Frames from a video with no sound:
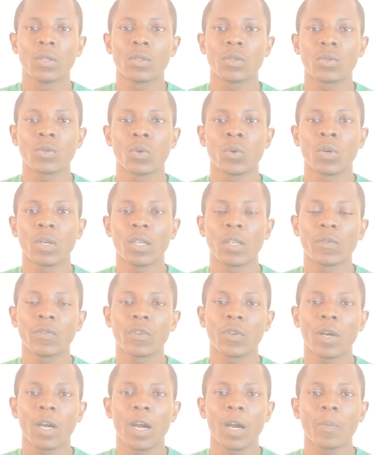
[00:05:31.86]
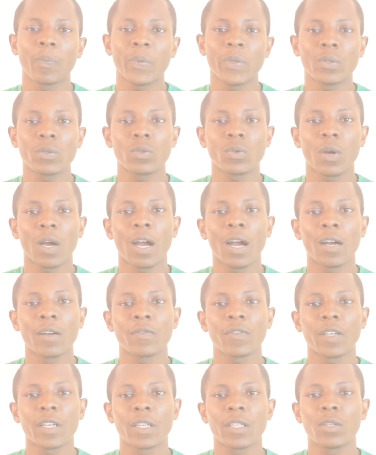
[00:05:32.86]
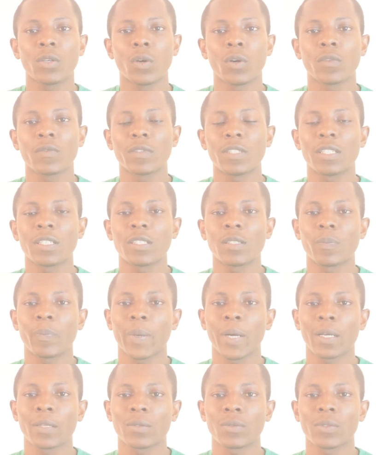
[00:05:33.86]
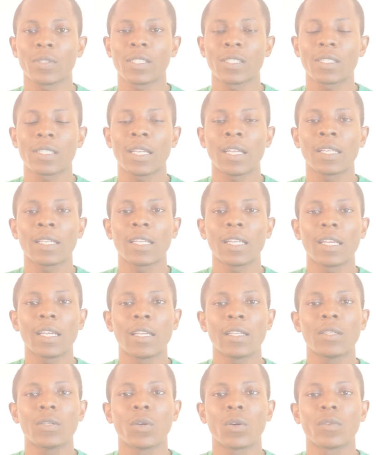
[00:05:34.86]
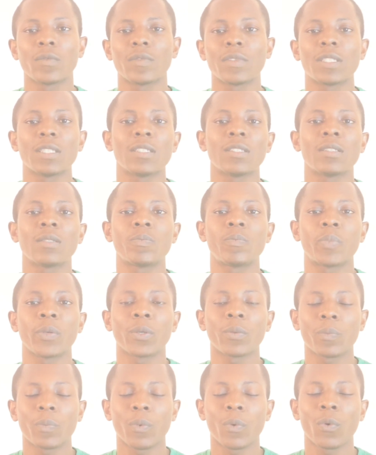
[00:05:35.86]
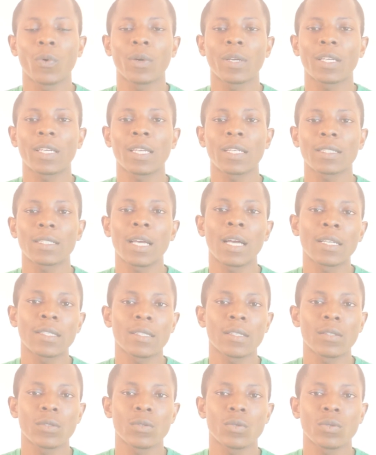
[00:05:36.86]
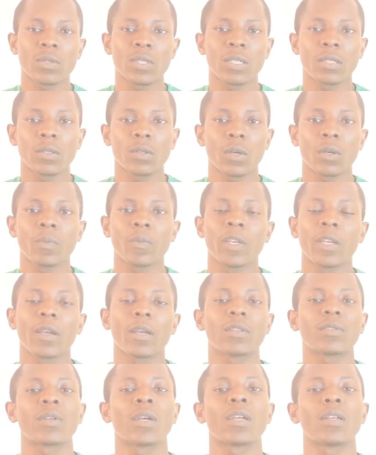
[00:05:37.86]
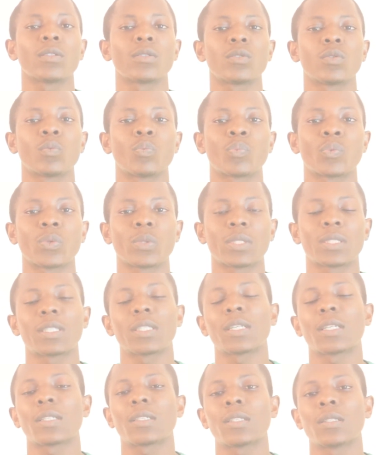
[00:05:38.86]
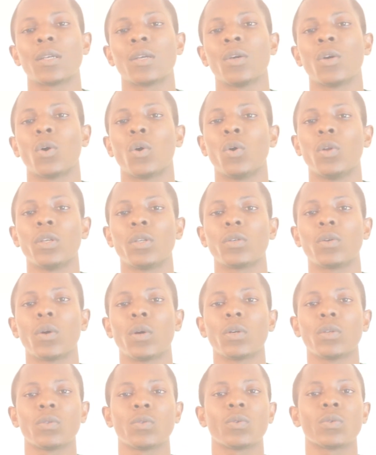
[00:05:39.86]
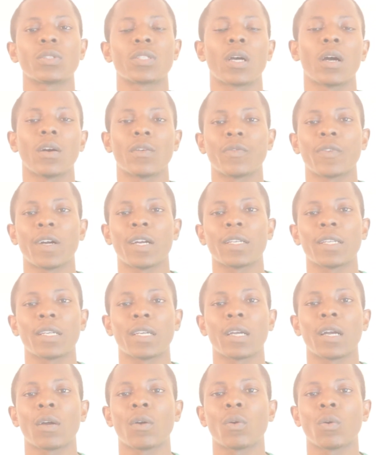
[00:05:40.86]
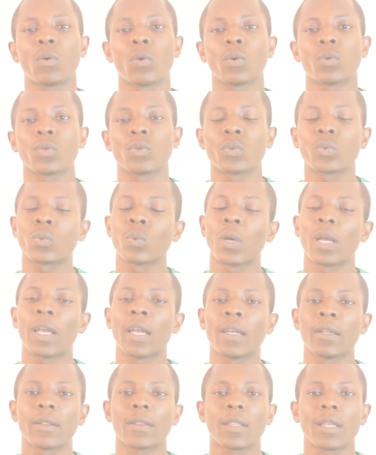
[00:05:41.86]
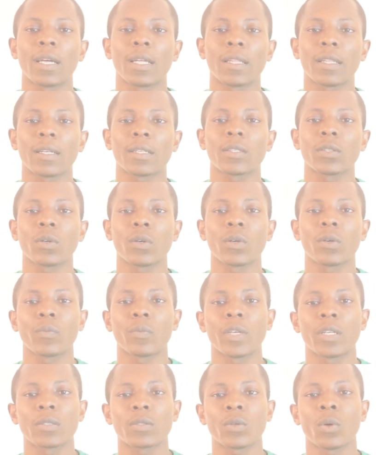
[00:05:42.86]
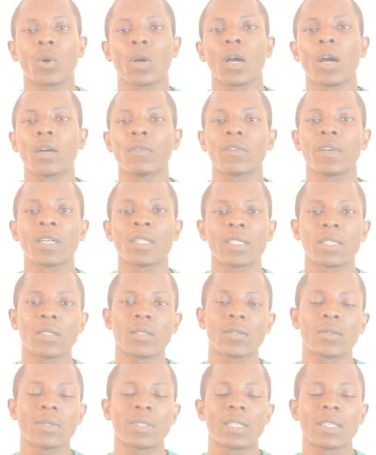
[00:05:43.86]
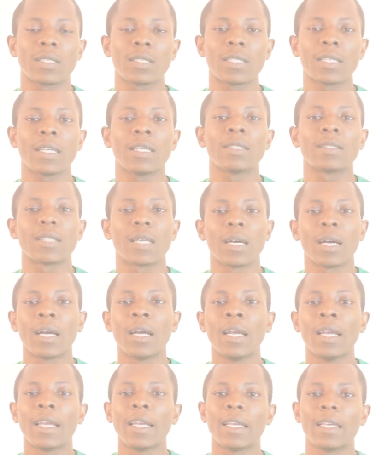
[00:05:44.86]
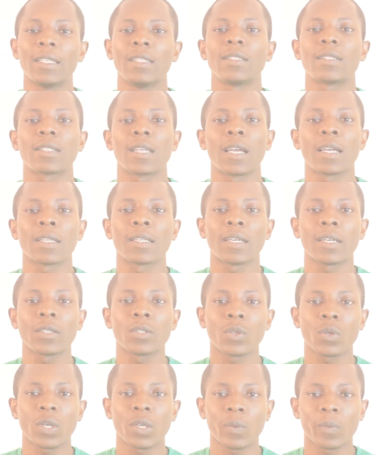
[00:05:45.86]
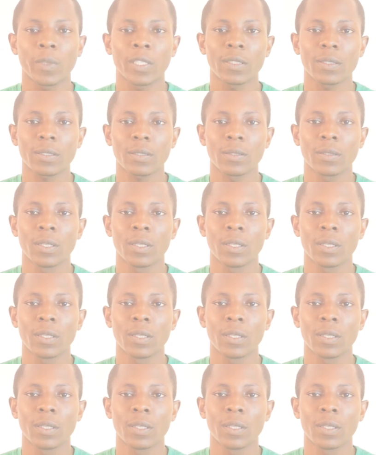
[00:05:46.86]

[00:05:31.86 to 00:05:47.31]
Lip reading: So if you happen to have any of these passwords and any of these people get access to the document you're trying to protect, only God knows how far they can go to enter that document or have access to the data inside that document.